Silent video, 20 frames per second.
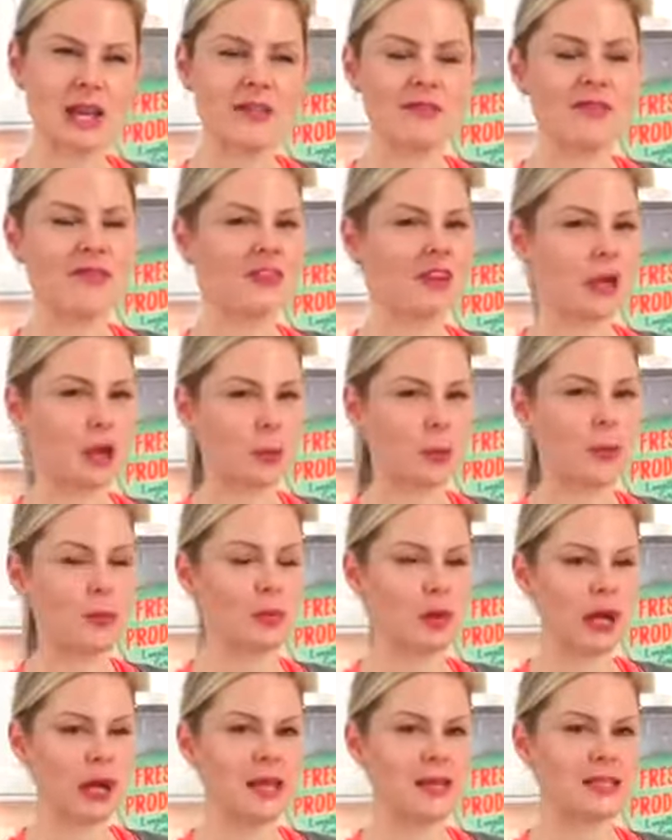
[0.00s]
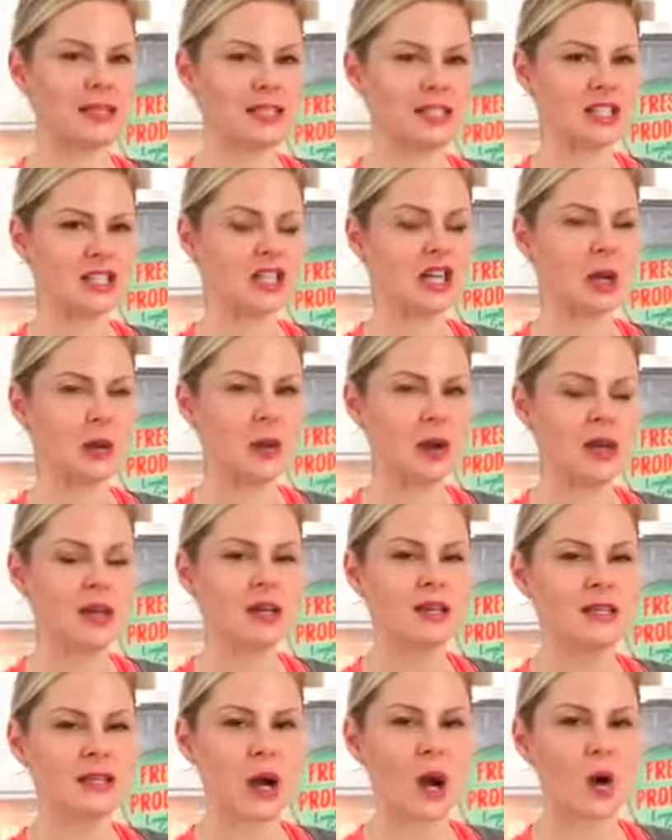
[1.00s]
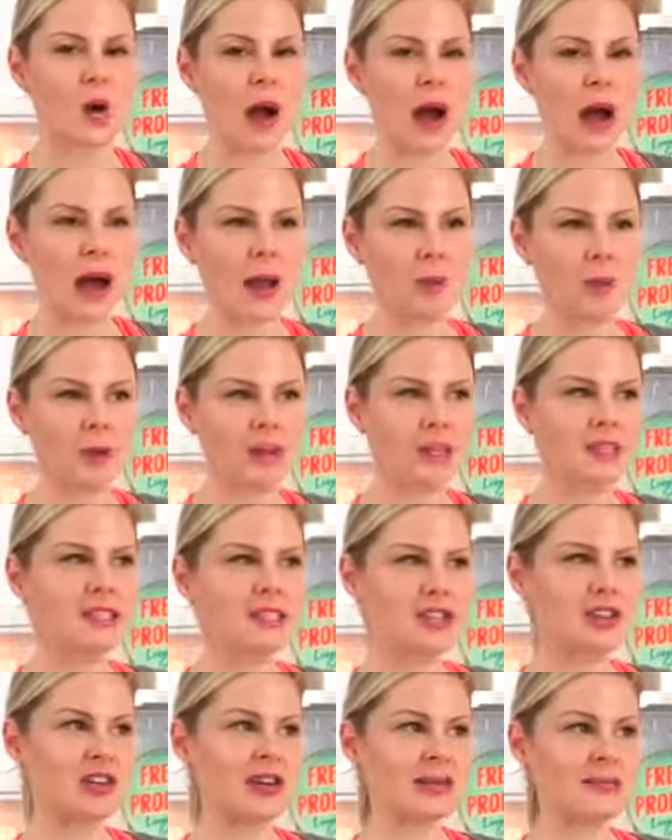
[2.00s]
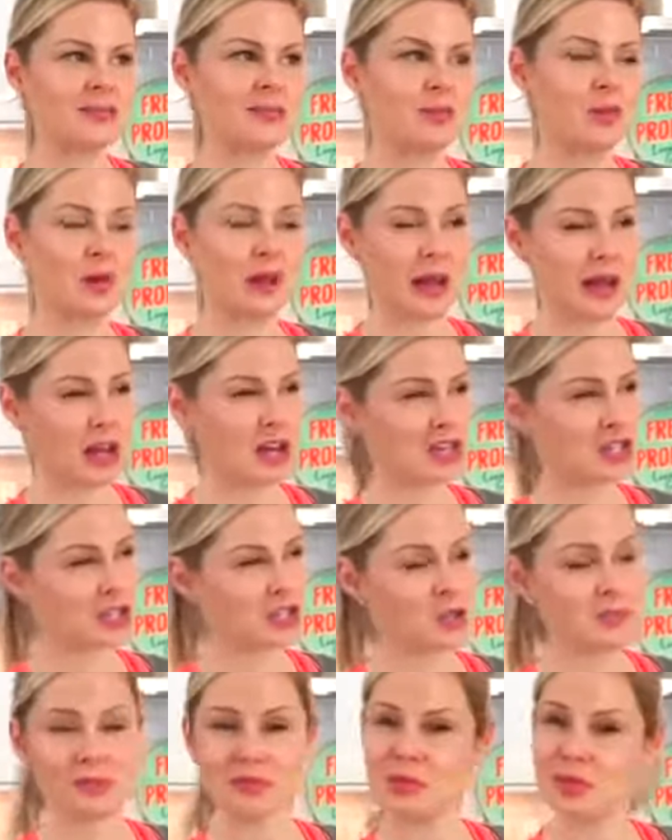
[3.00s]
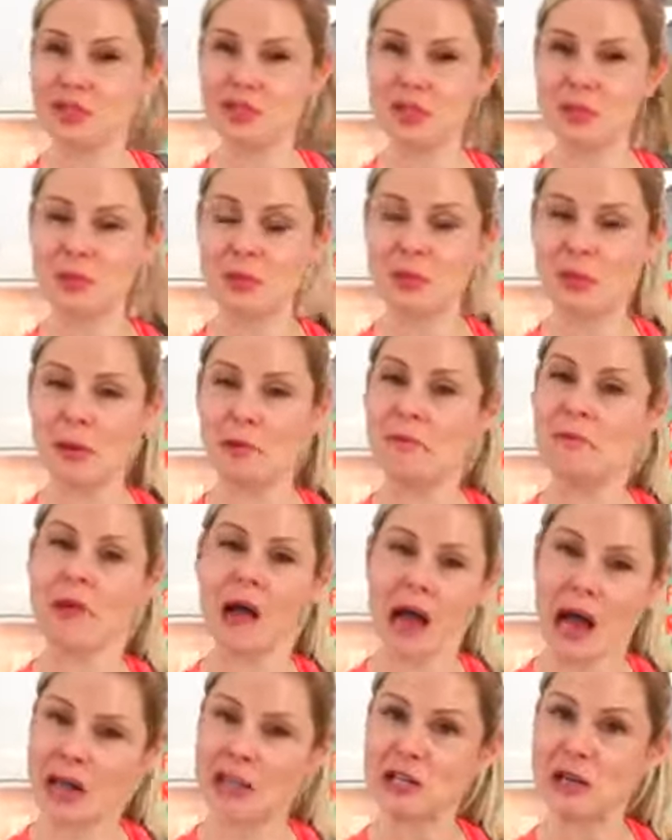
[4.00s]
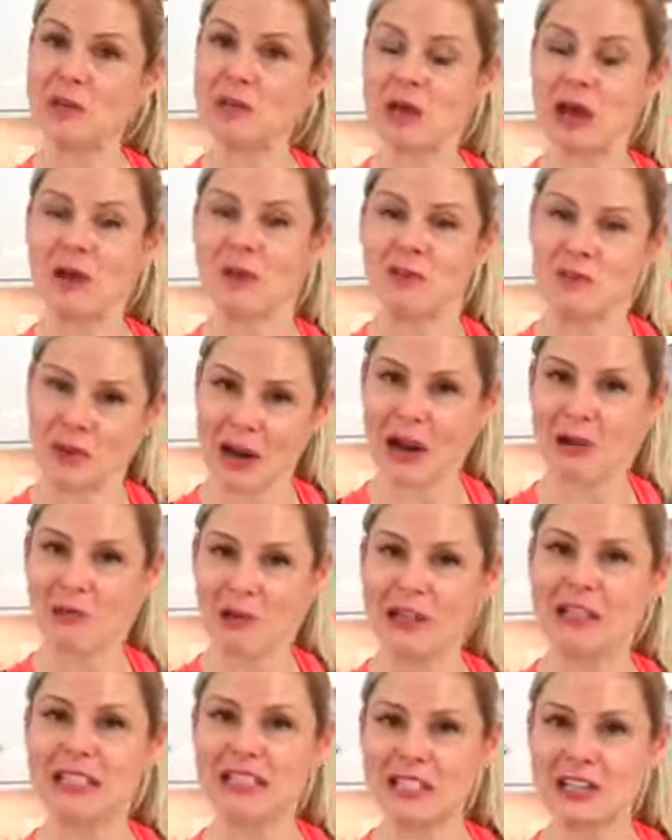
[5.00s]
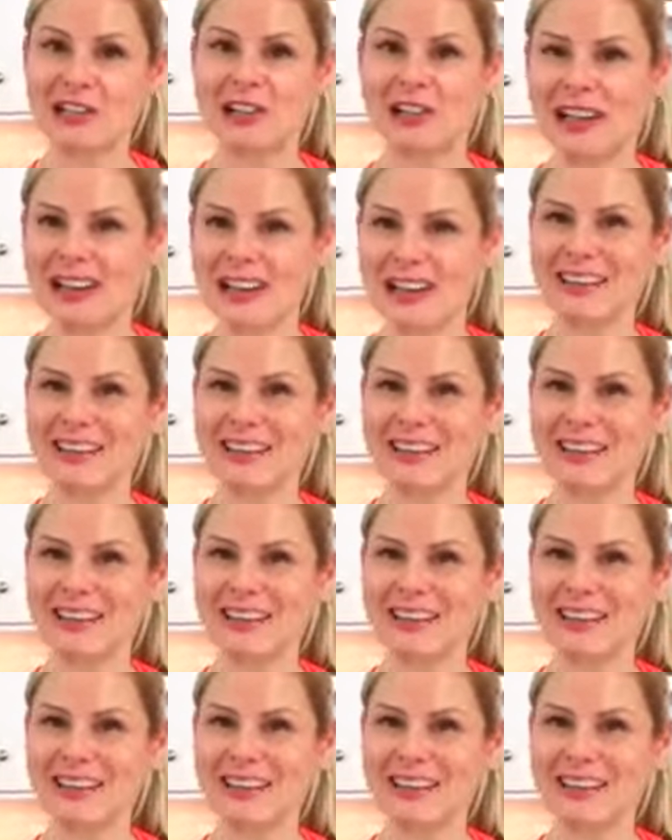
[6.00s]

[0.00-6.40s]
I have a feeling it'd be pretty easy to do. So I would consider it. Will I actually do it before the Super Bowl? I don't know, but I will consider it.